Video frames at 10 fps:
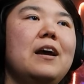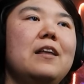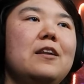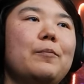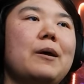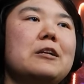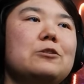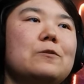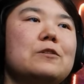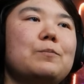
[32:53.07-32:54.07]
and then Apology
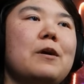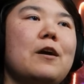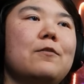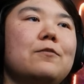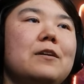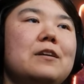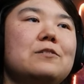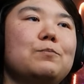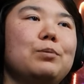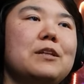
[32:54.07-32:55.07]
Tour is a part of,
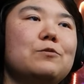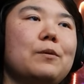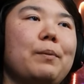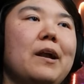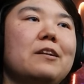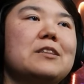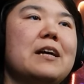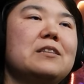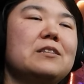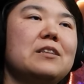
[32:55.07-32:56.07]
is Blitz
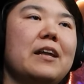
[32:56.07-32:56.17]
apologizing to,